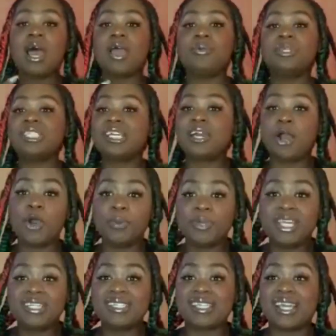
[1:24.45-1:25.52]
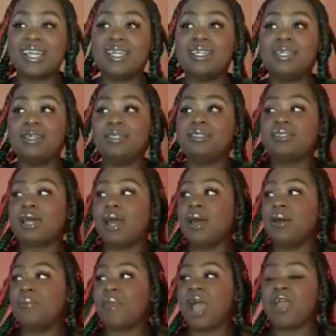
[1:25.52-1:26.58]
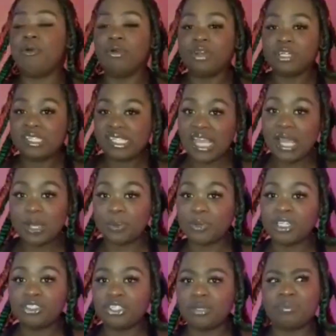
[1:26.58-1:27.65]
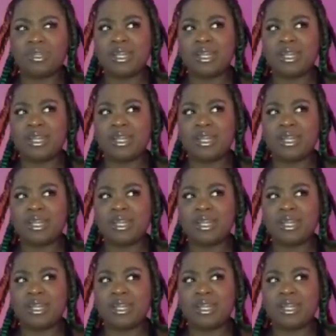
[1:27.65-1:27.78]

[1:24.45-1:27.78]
I went to Kobe's and I ordered steak originally,